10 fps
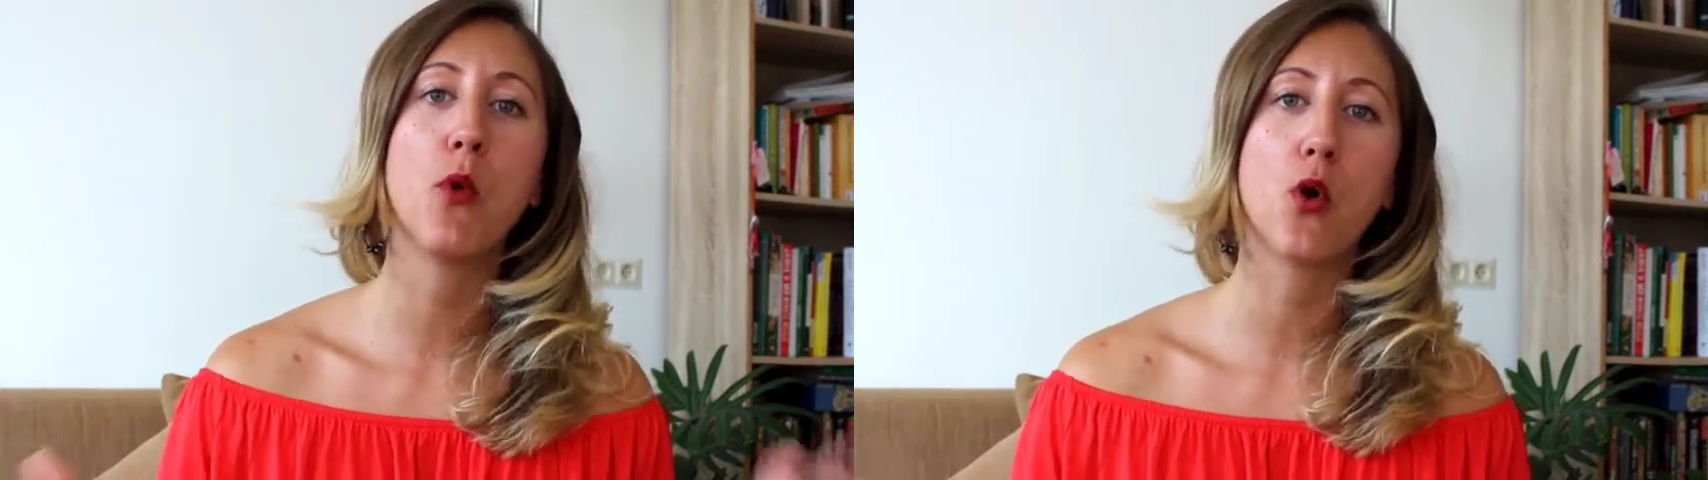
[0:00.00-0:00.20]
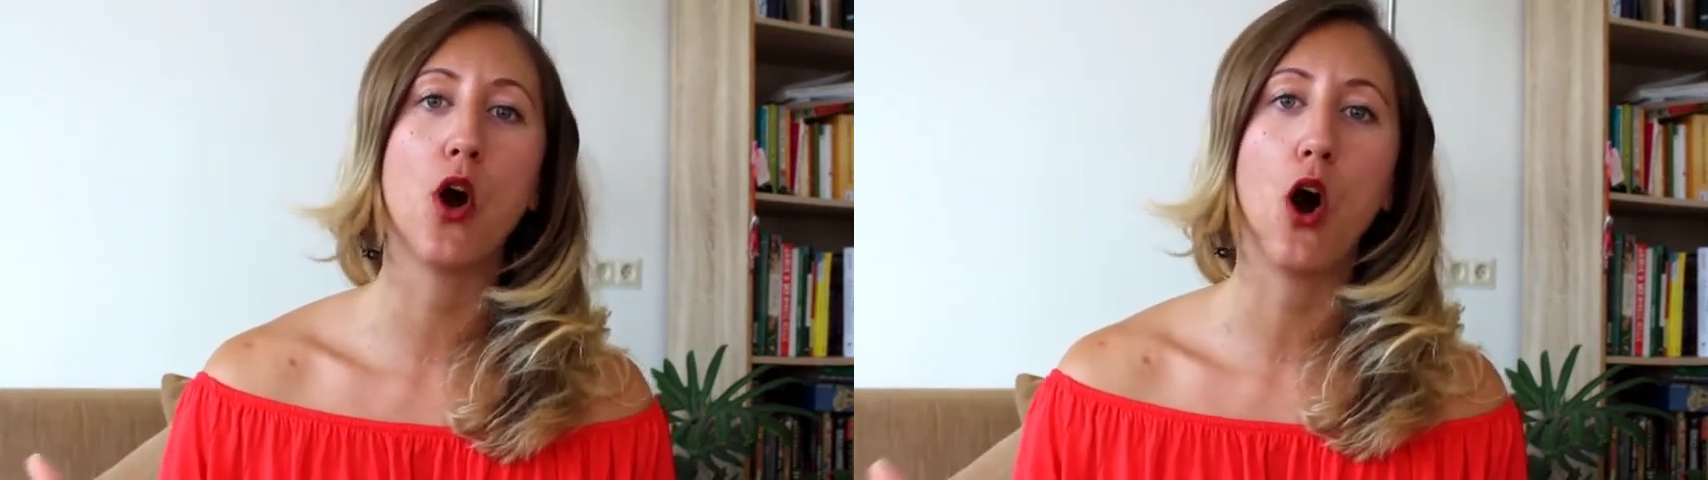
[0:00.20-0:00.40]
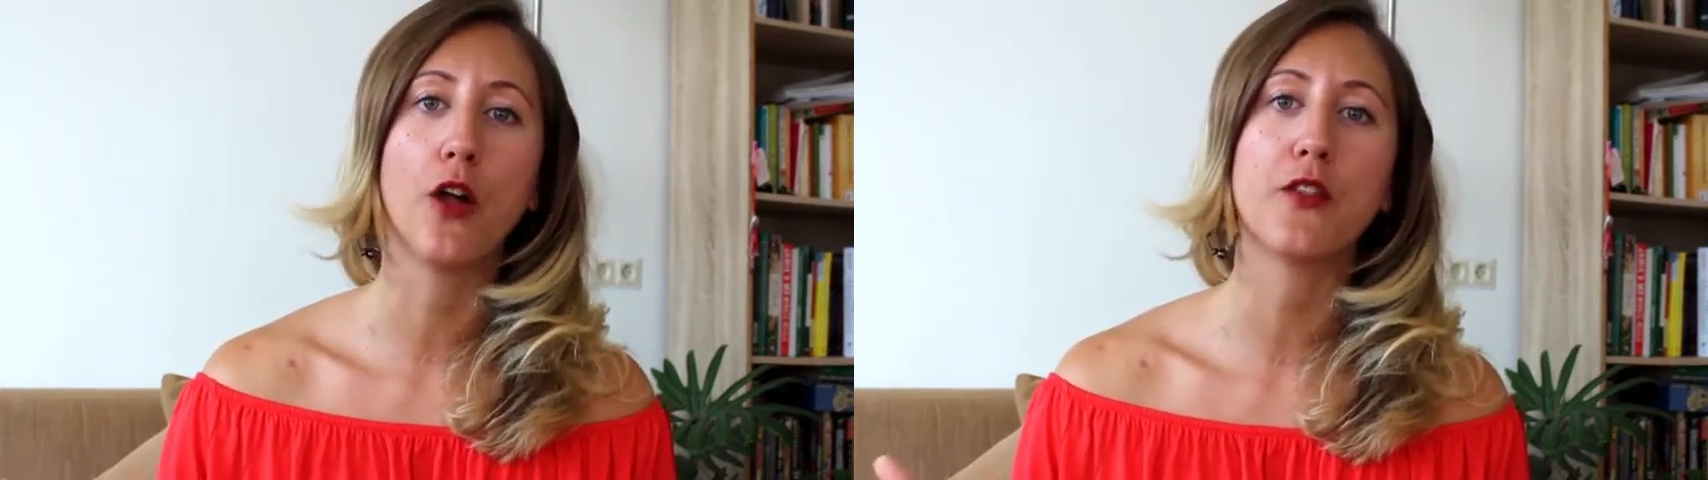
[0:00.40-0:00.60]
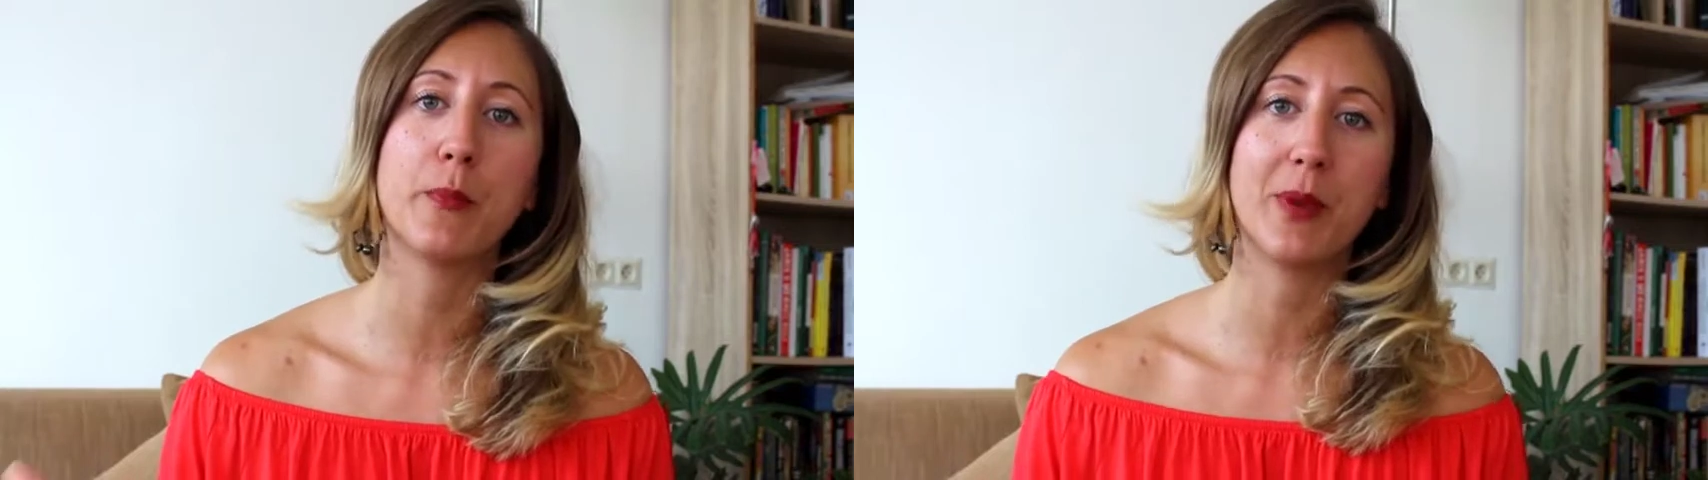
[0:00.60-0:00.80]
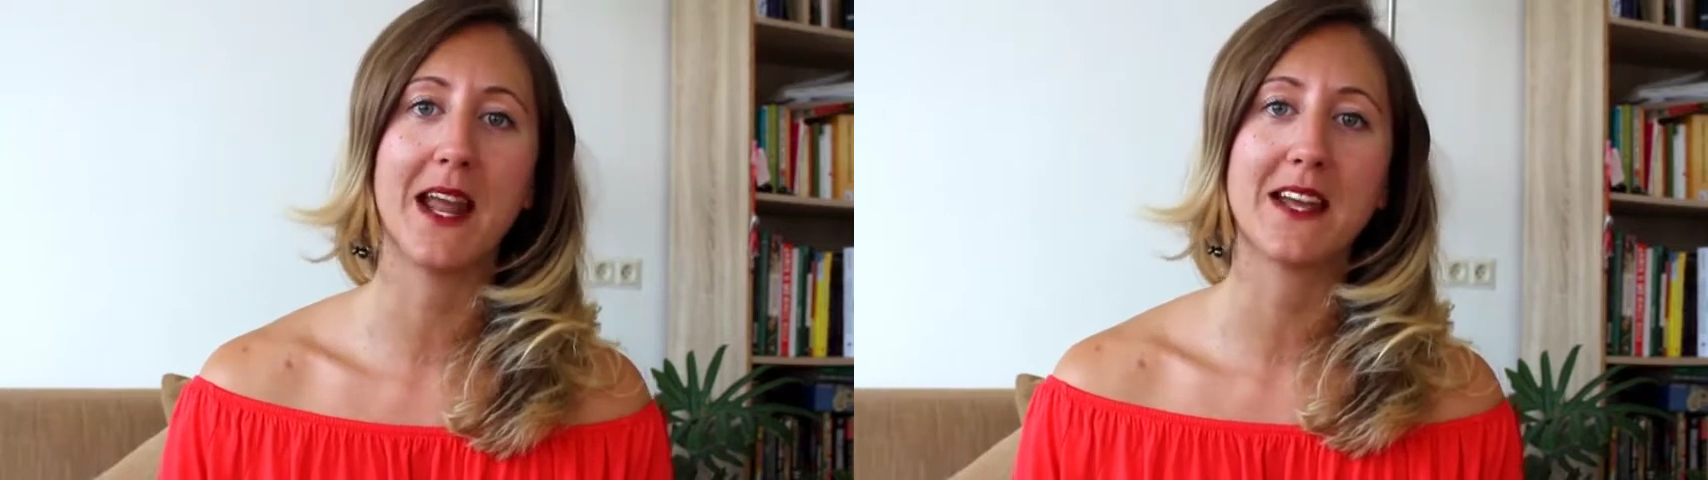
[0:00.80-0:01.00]
more on the
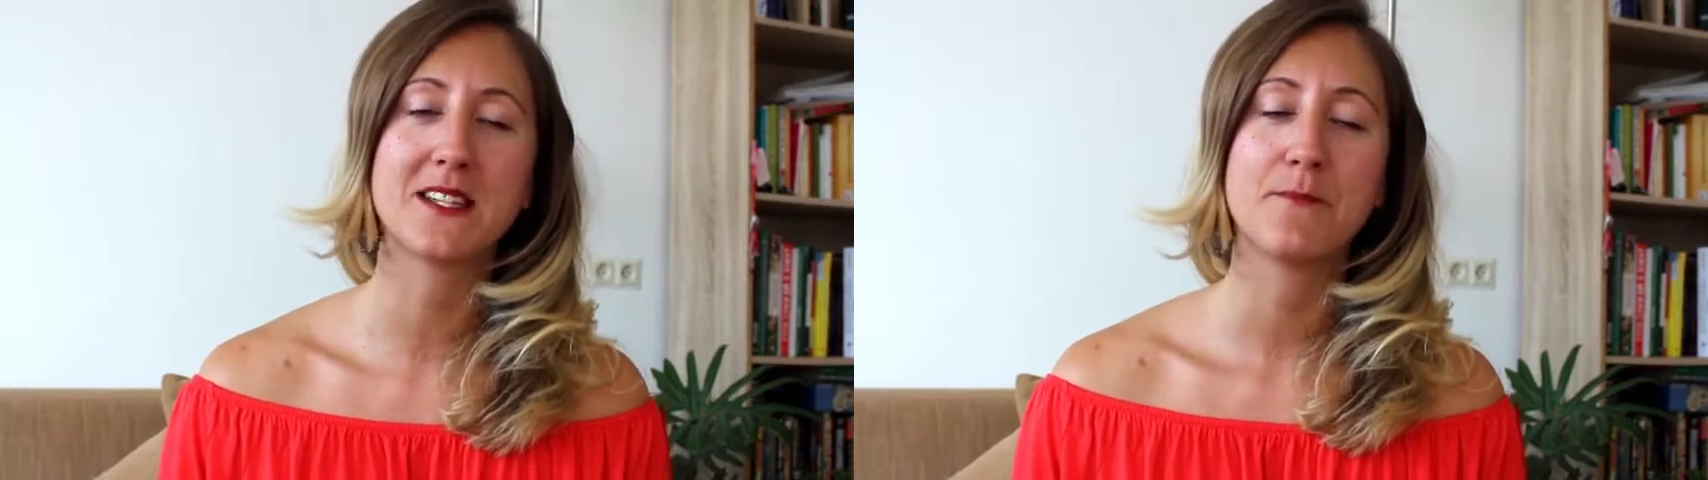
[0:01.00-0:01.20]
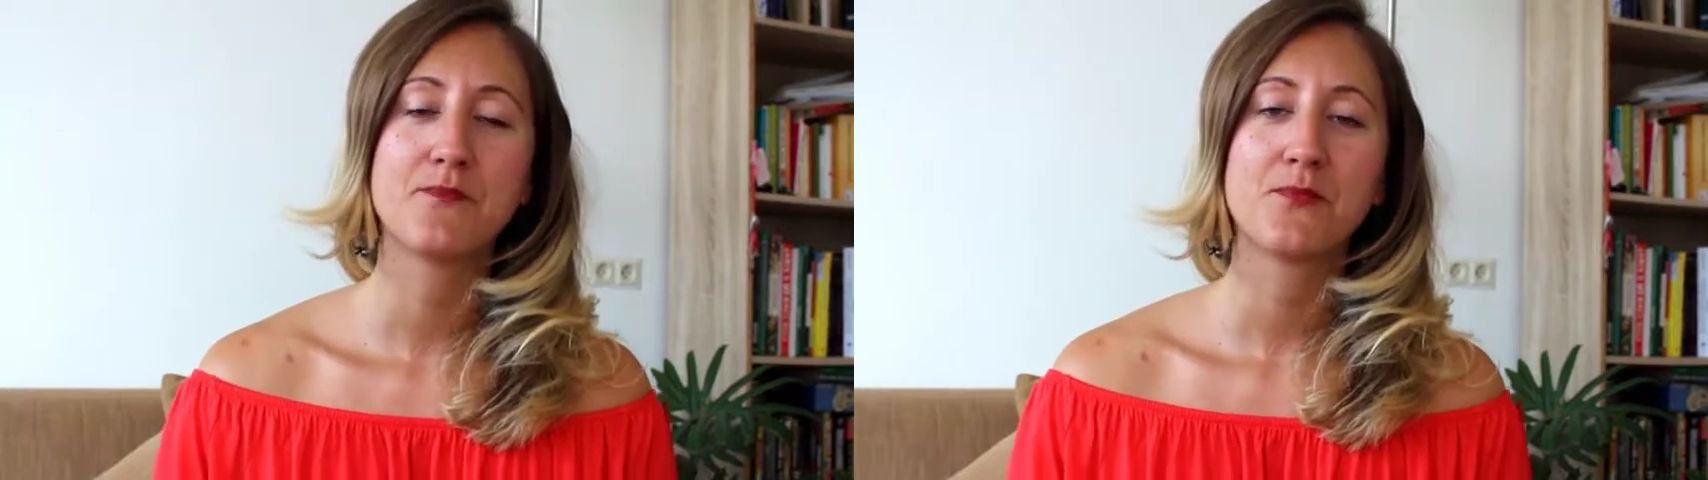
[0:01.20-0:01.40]
plate.